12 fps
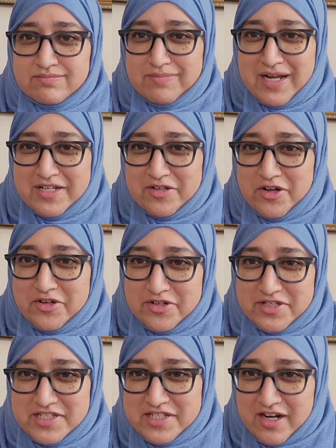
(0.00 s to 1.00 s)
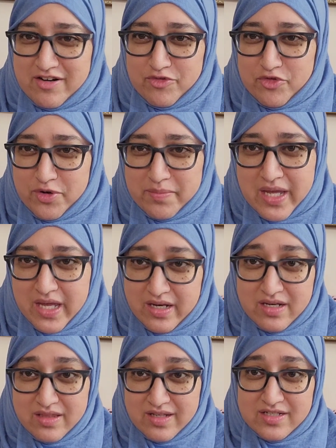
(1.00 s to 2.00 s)
my daughter's styrofoam
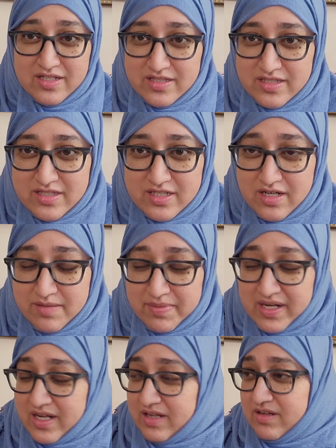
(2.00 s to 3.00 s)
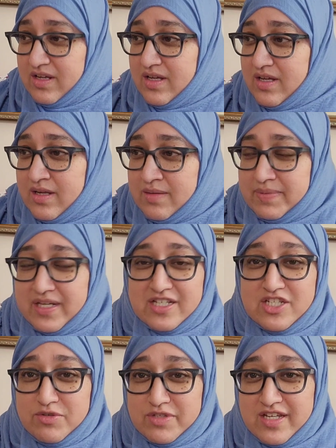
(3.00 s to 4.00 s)
head that she insisted on buying
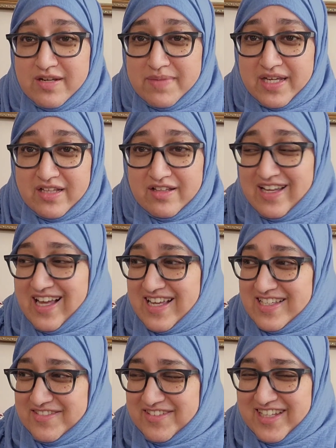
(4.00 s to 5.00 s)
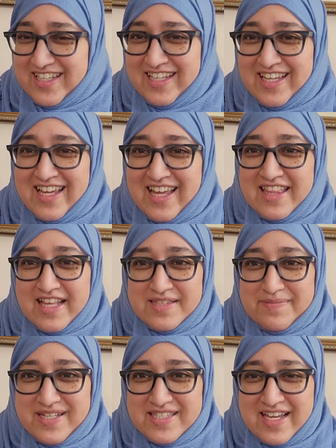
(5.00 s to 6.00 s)
because she was going to make it. Hi, sweetie.
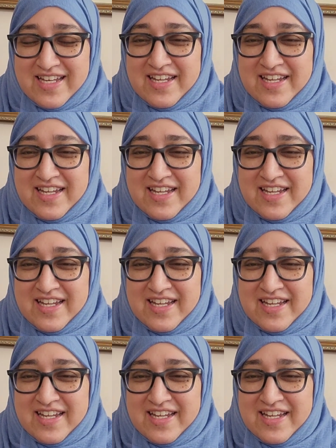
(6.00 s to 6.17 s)
That's my son.